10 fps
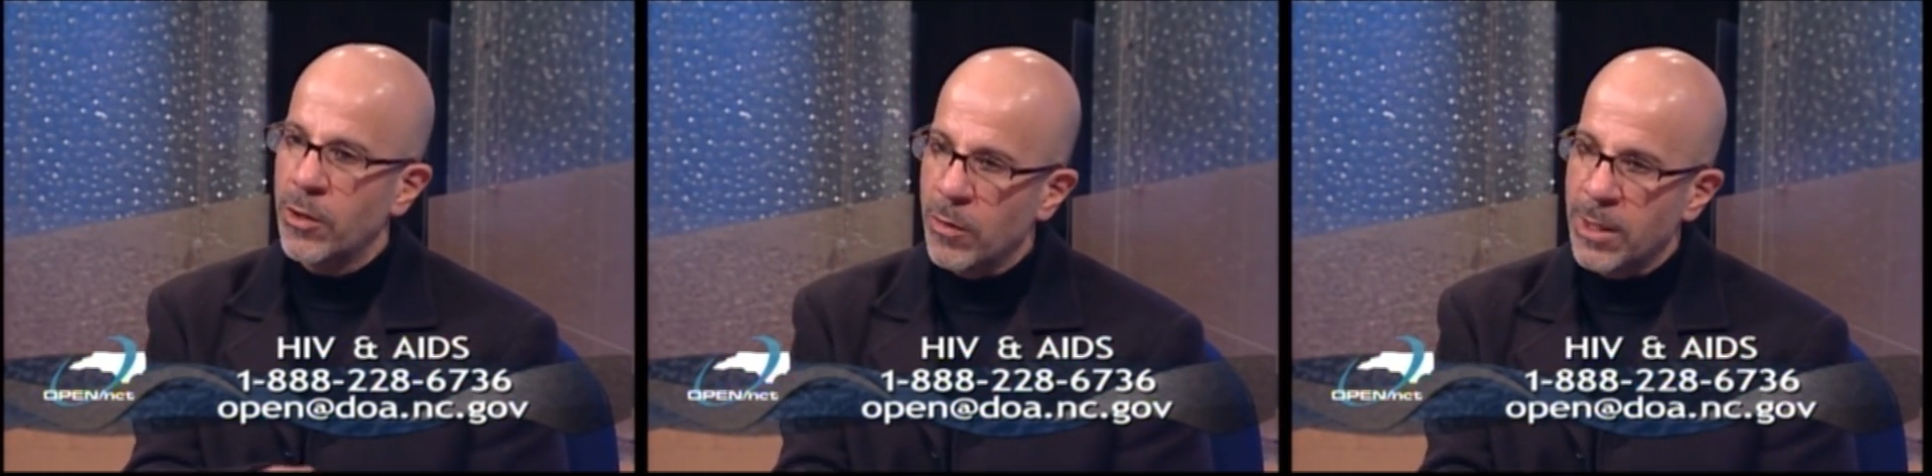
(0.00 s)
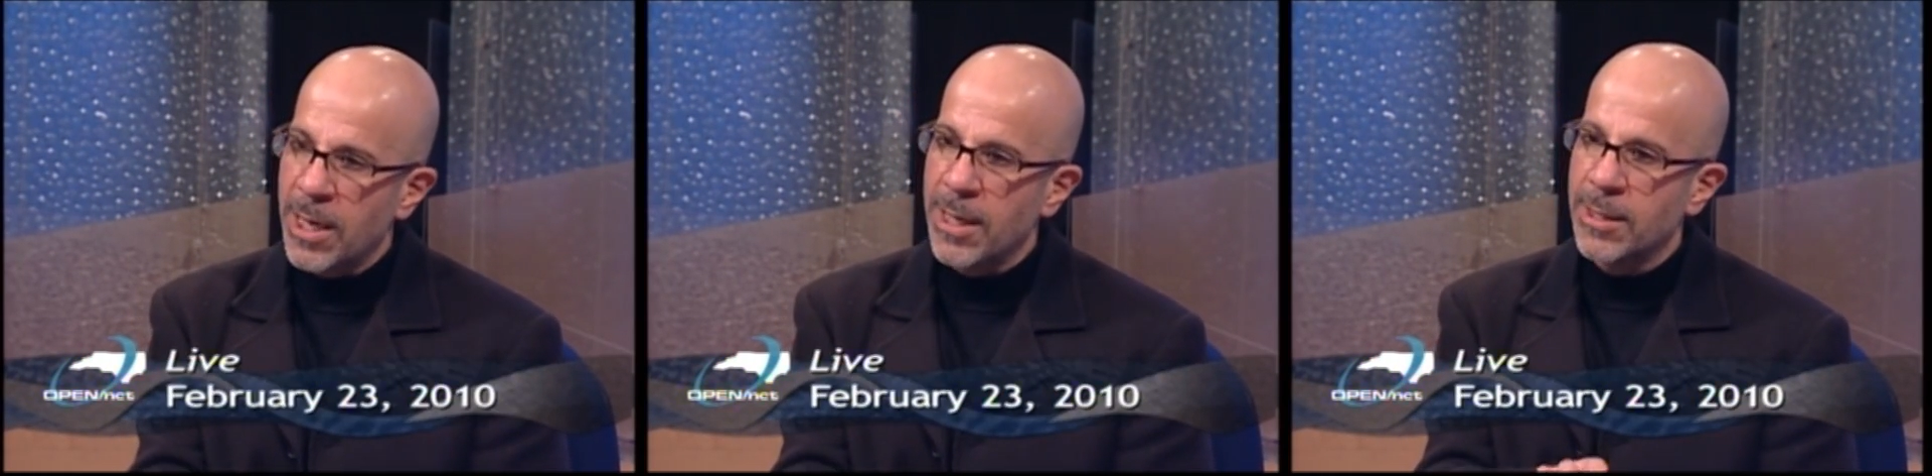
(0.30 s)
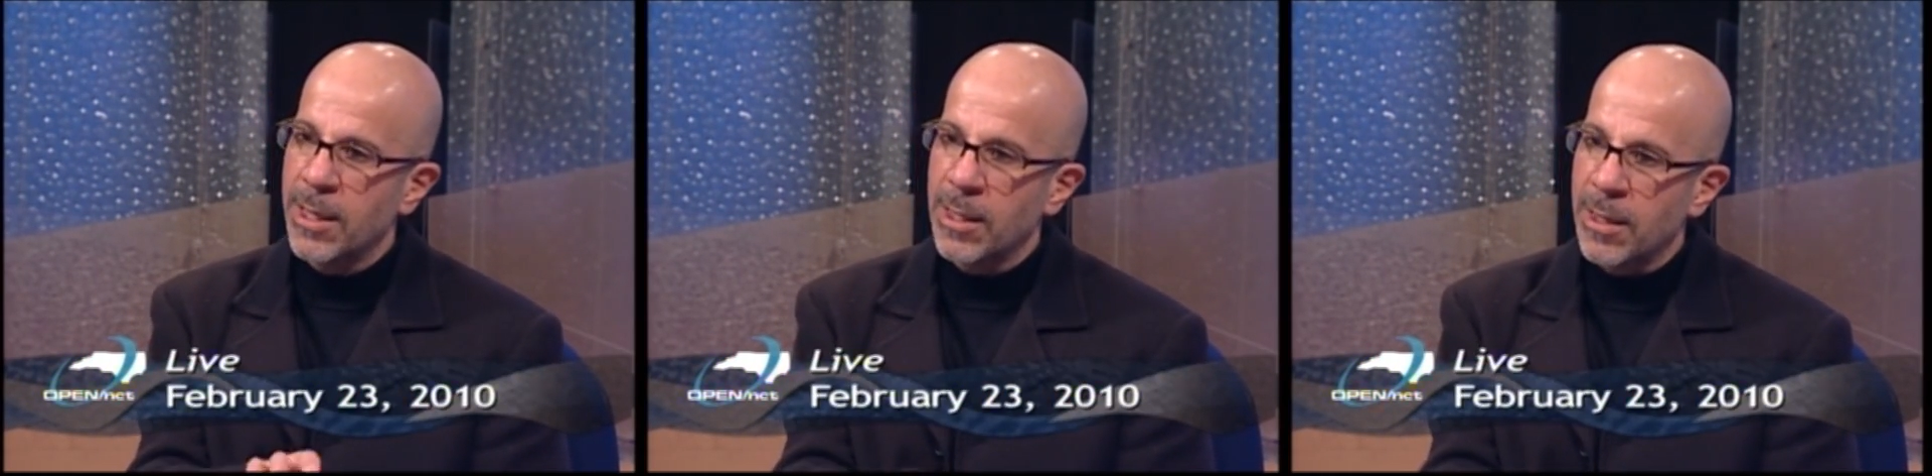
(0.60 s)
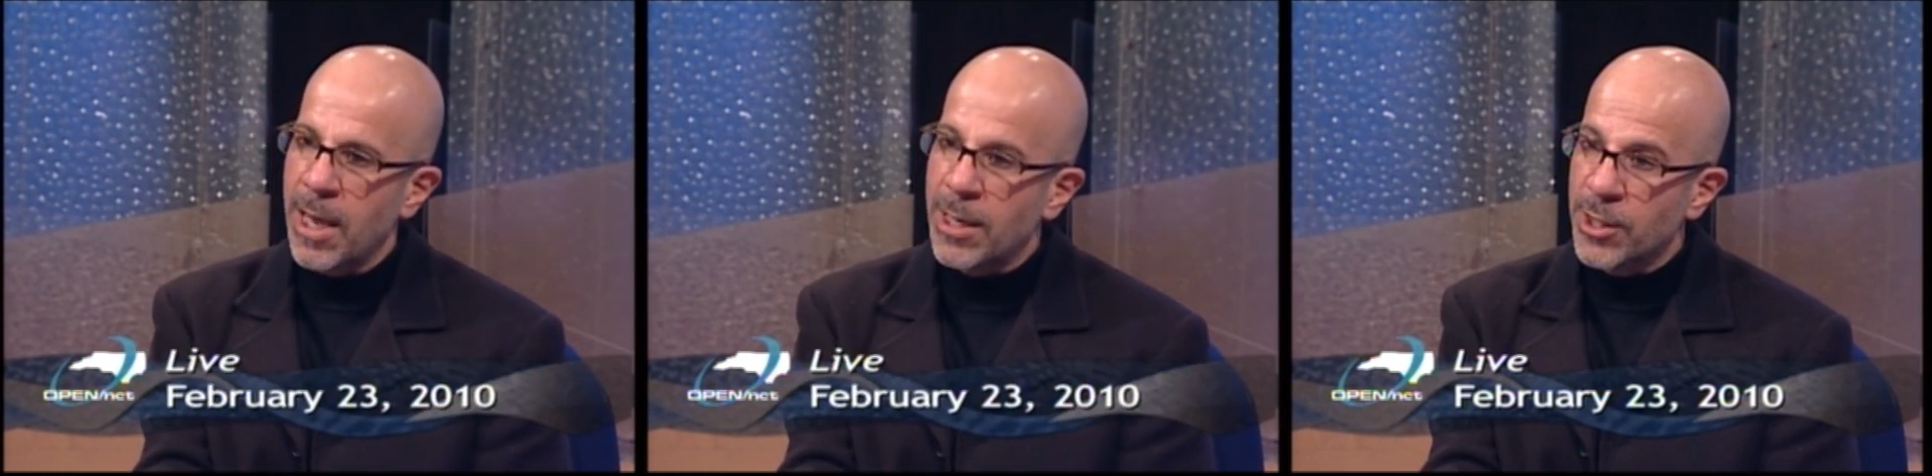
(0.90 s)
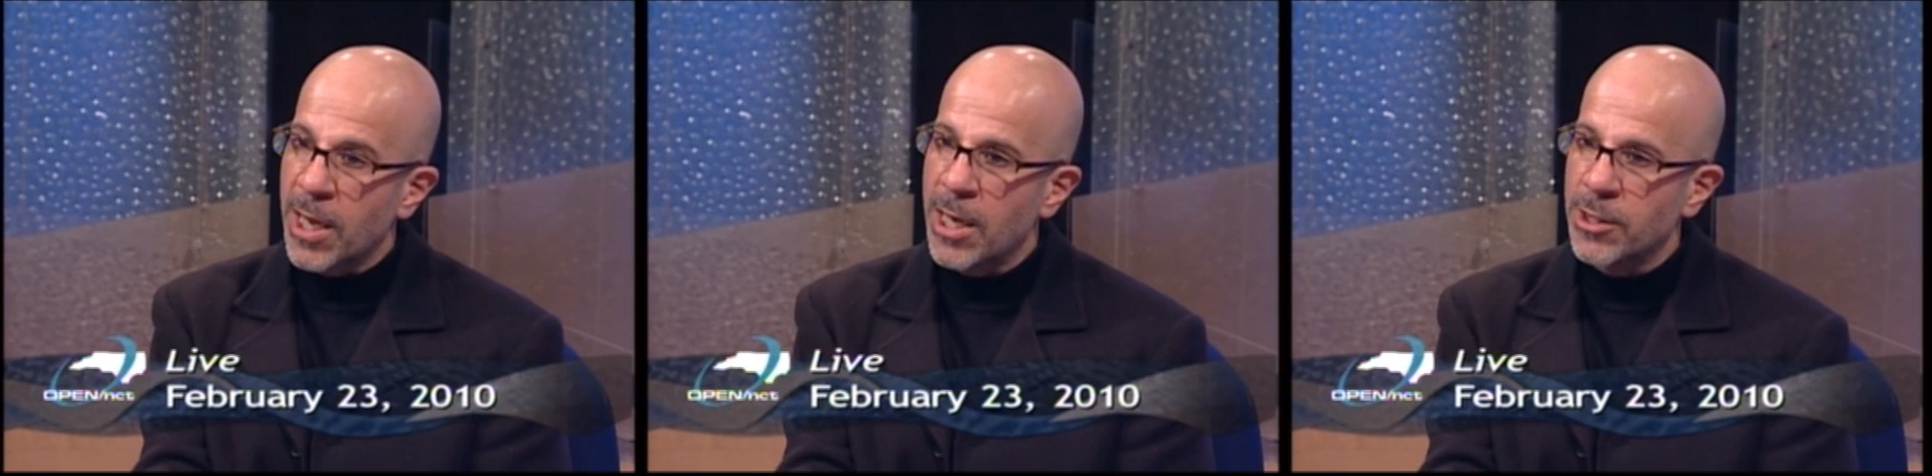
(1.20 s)
doing testing, and
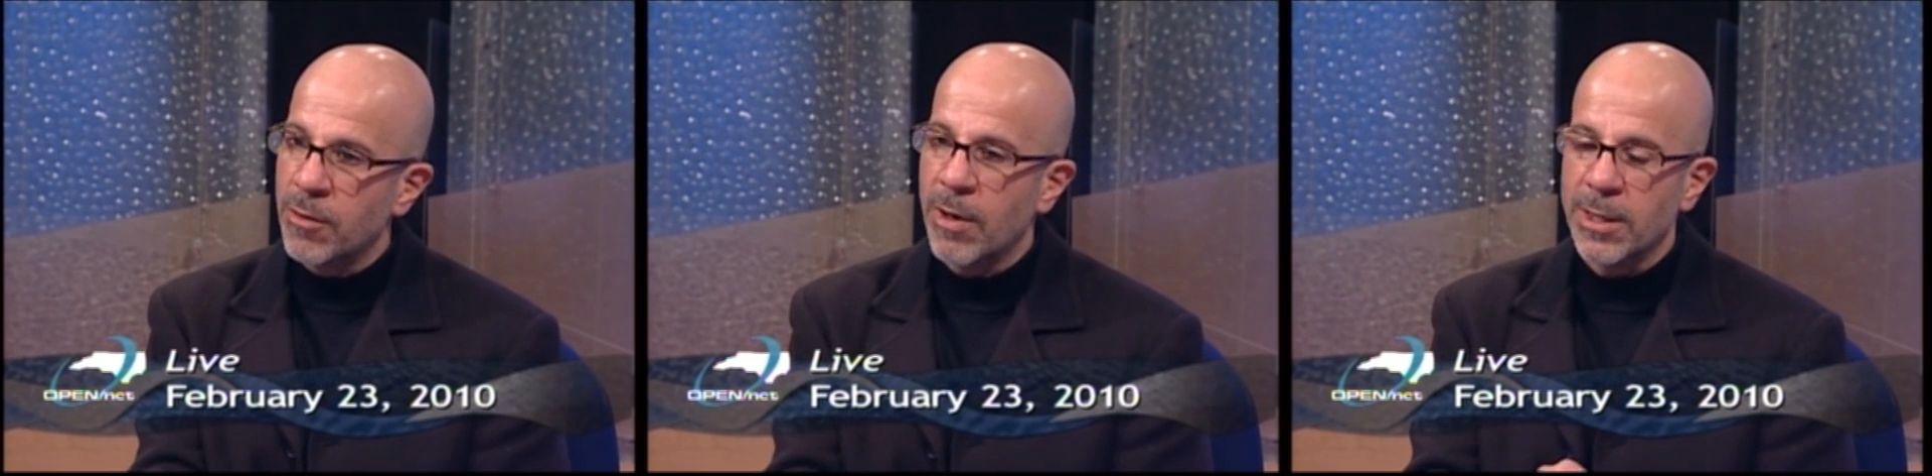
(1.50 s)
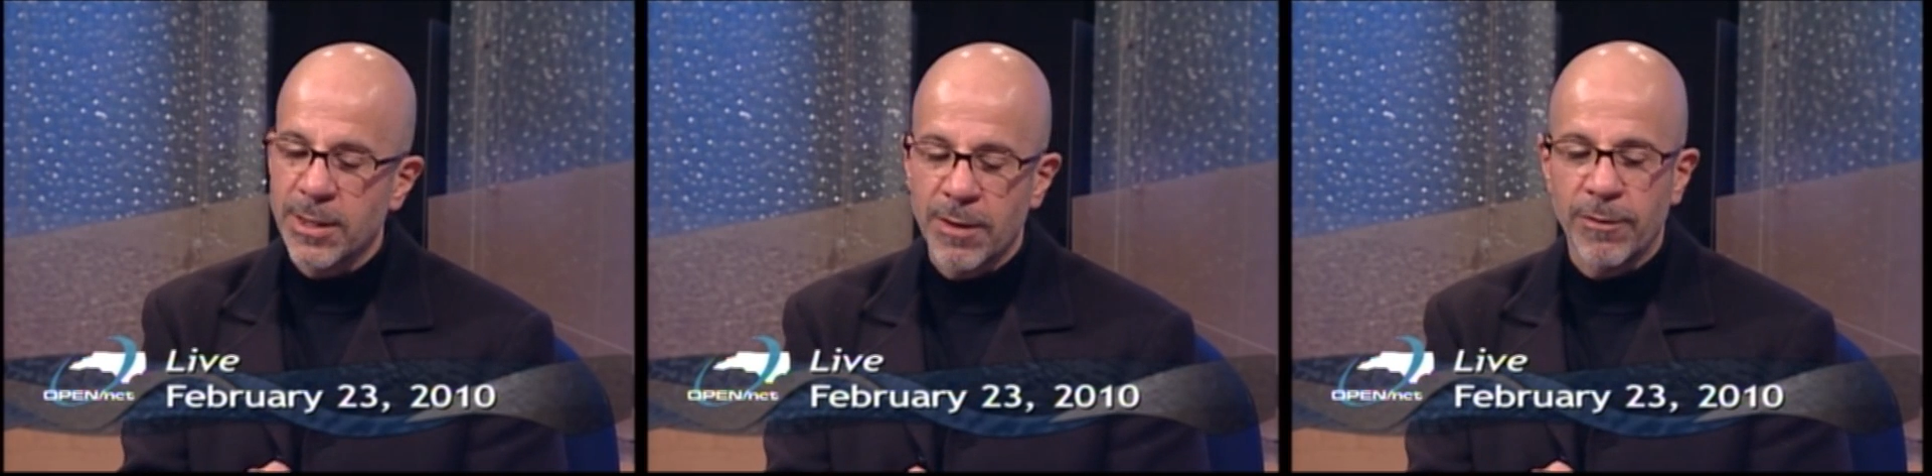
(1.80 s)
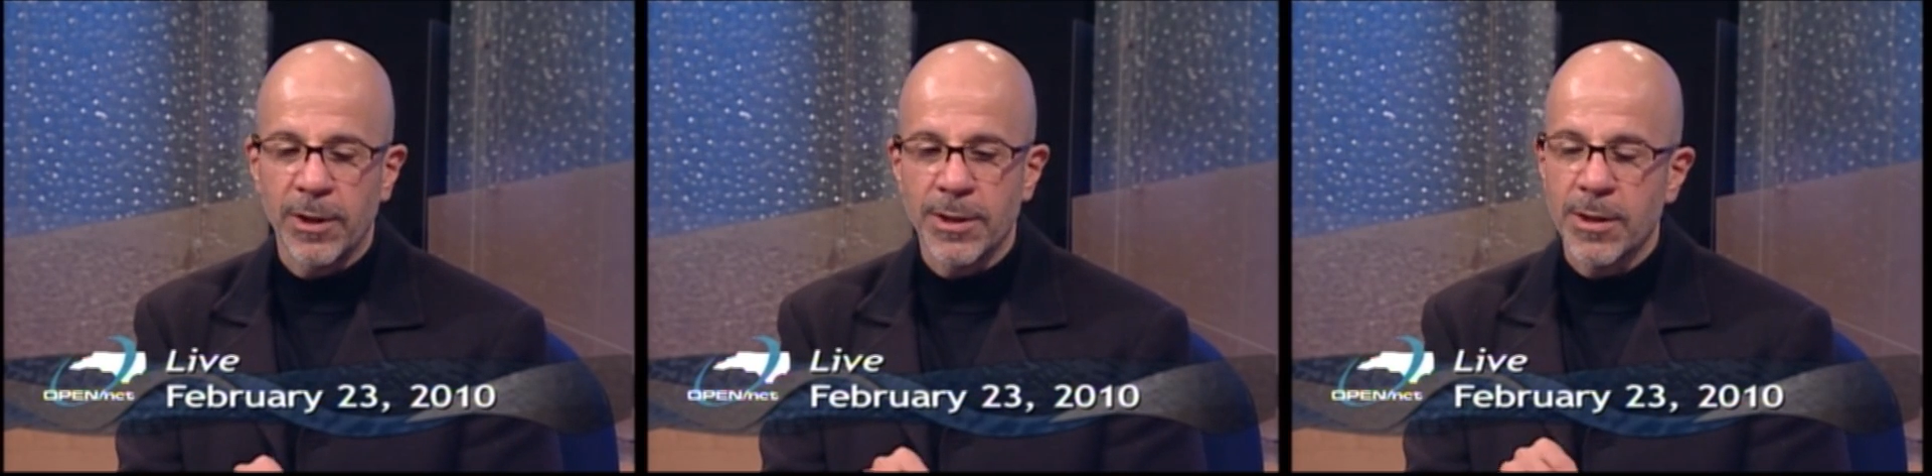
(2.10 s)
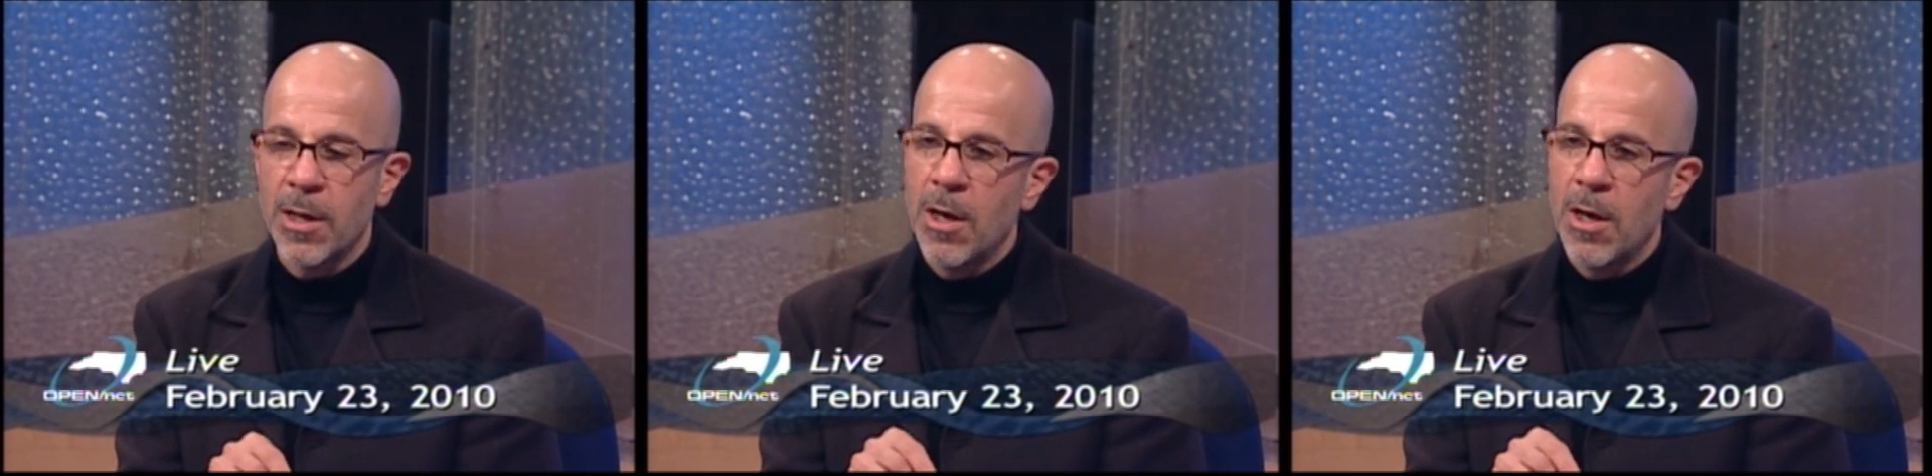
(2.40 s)
education around syphilis.